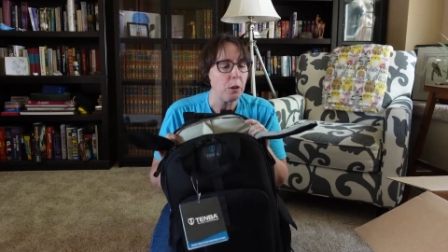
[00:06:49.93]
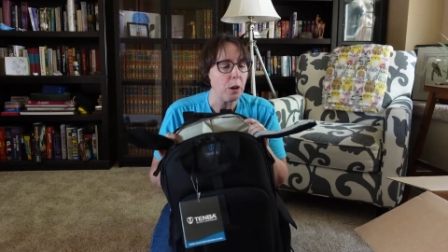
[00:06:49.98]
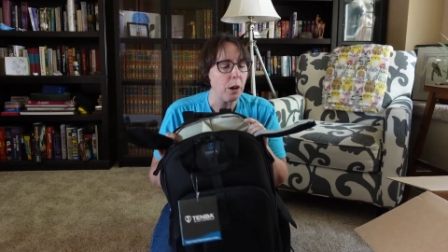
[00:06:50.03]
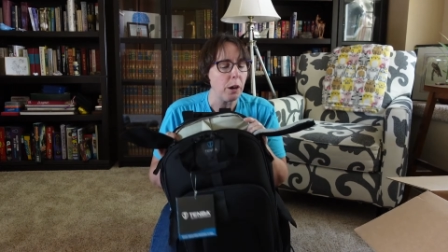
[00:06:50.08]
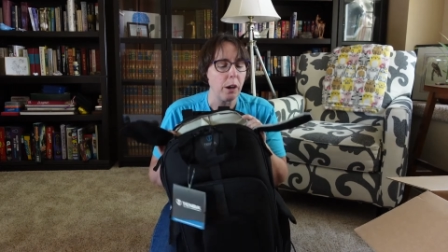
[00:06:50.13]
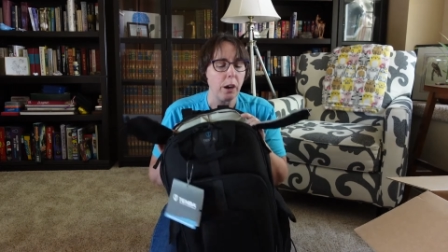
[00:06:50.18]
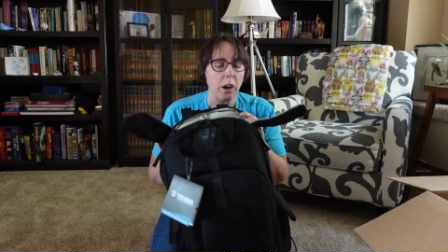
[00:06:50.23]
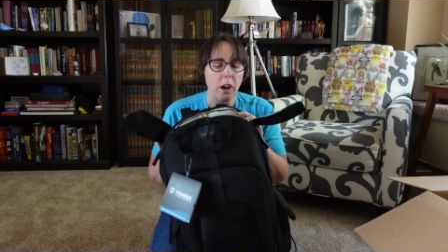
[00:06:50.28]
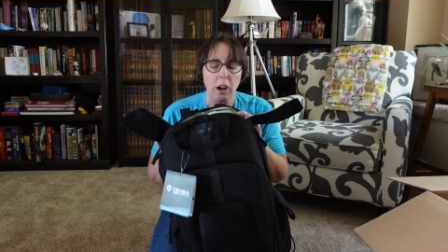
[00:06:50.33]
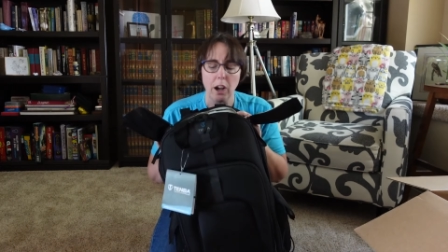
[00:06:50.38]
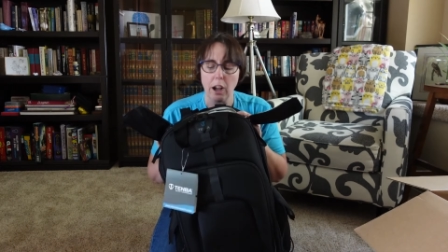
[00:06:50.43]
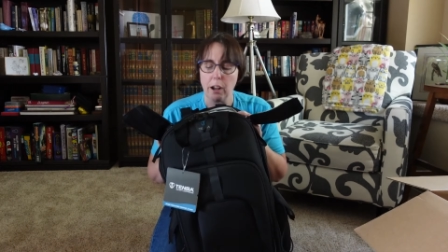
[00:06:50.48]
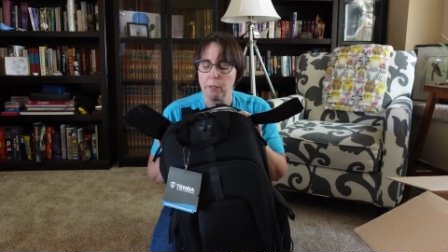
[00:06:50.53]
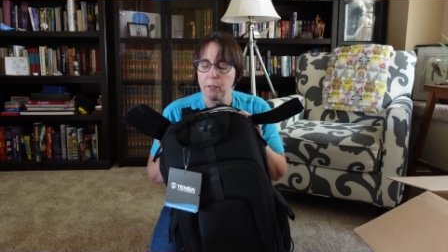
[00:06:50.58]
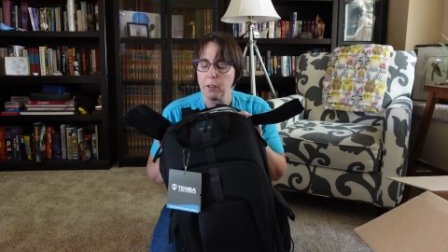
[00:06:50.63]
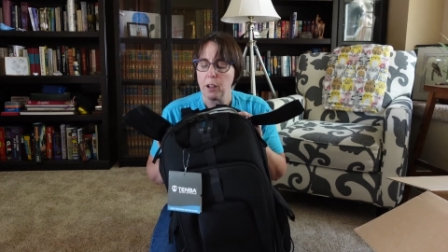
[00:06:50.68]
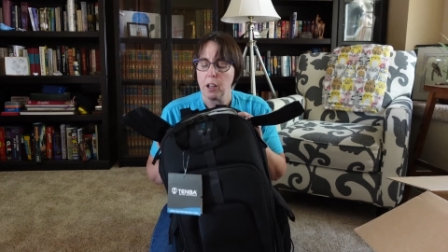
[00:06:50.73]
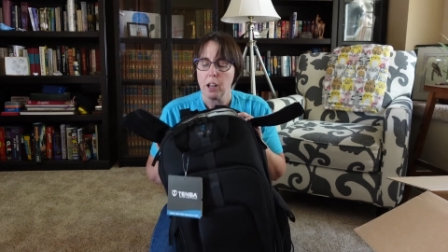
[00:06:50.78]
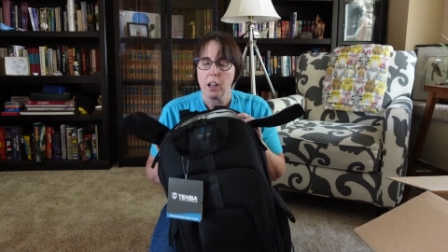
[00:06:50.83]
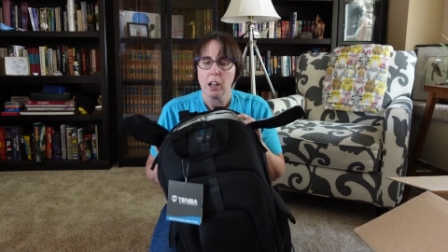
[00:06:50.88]
on and
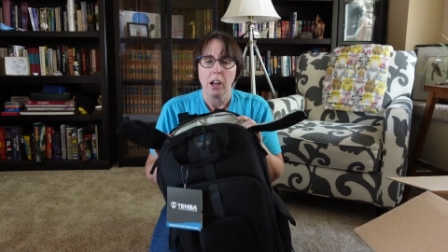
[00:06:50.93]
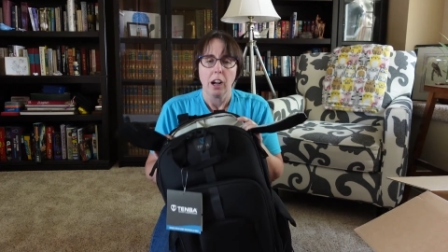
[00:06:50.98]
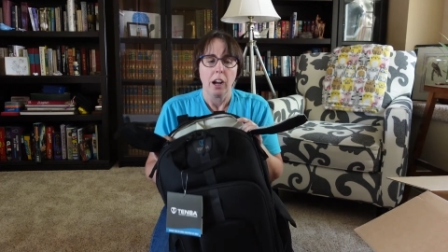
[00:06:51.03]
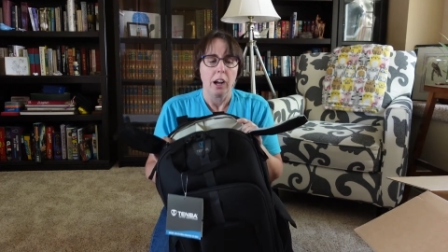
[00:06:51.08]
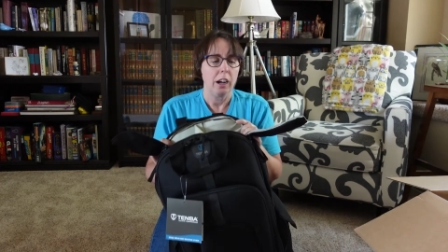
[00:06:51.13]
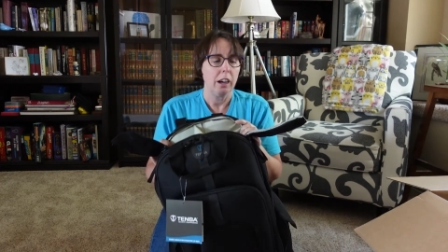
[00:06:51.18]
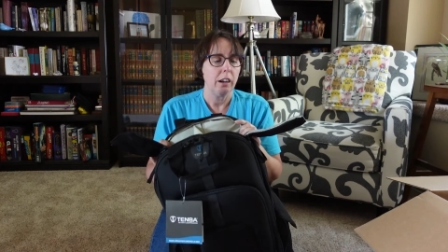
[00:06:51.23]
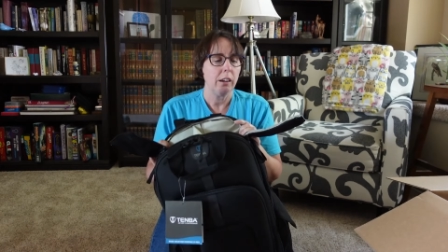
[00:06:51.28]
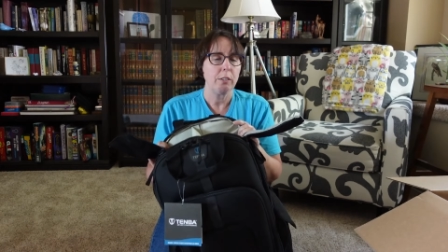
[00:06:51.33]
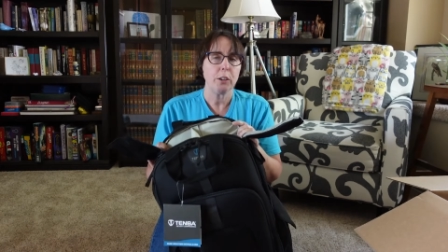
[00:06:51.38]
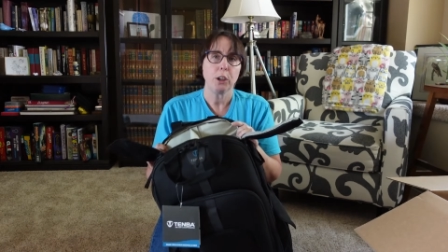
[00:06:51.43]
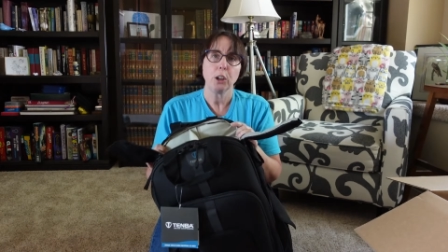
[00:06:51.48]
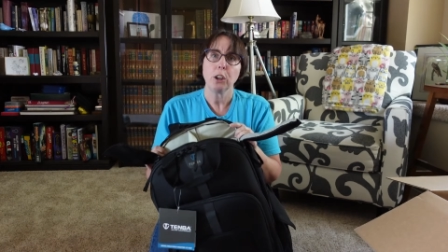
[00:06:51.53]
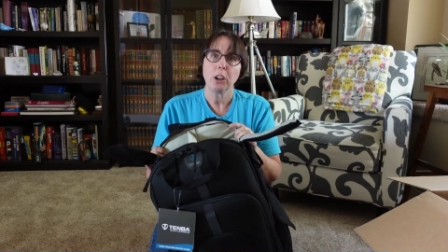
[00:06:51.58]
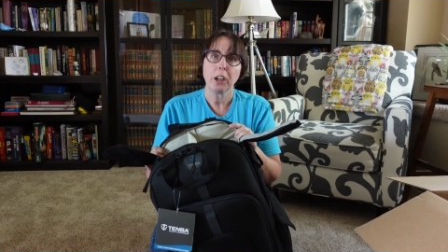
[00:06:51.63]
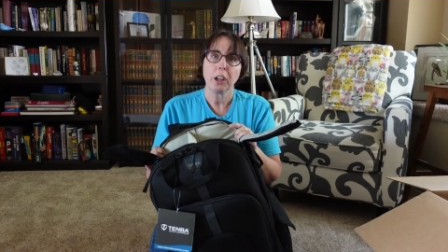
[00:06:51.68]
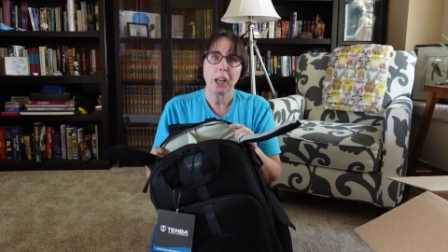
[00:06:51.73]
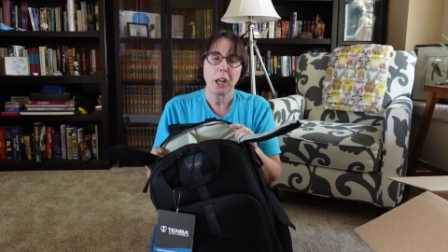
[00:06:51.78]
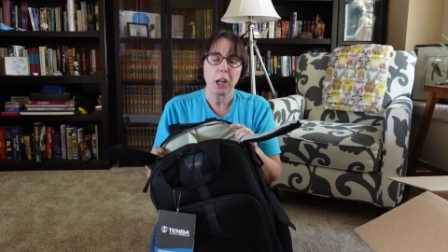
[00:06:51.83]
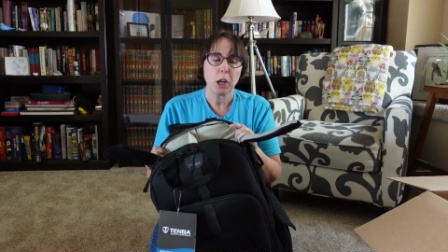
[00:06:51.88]
off of
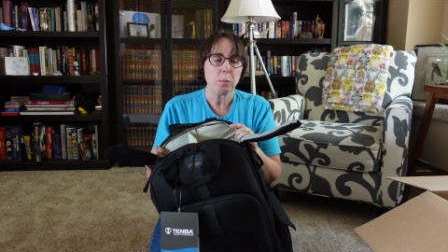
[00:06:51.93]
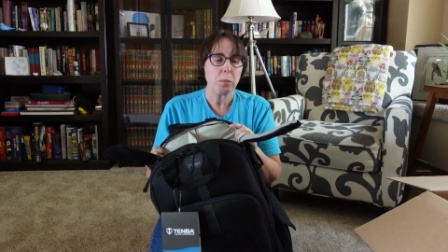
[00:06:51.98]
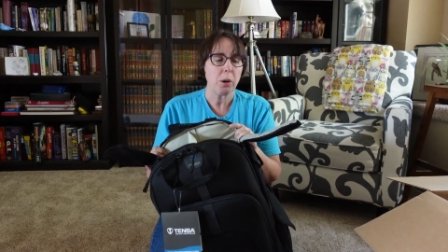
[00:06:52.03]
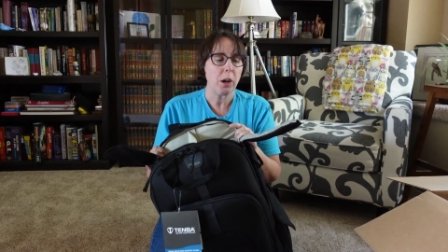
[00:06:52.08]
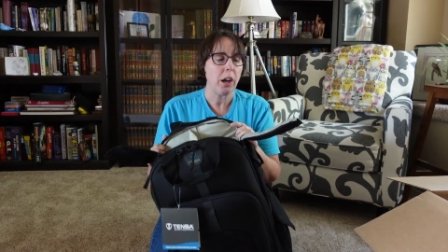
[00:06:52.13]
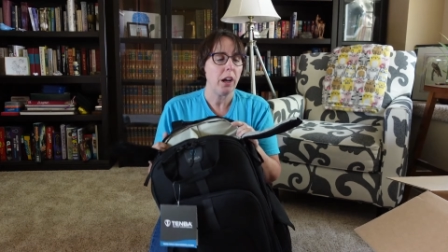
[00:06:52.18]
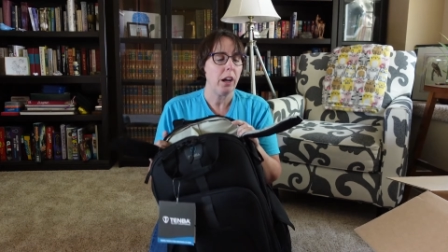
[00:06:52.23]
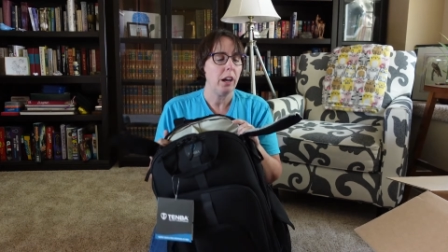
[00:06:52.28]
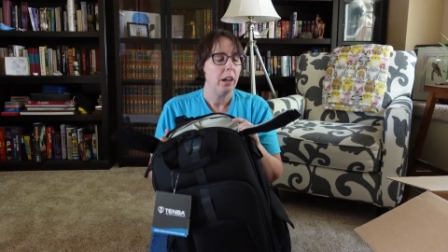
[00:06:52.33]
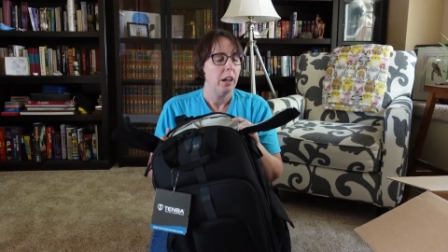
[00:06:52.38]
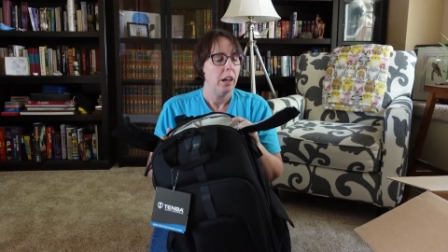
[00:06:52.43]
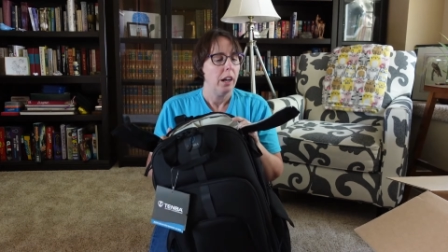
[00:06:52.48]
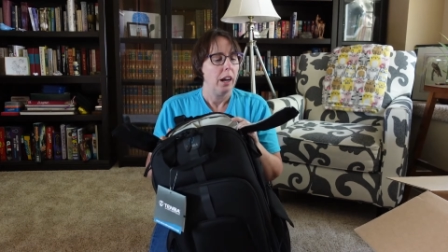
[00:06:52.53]
your camera.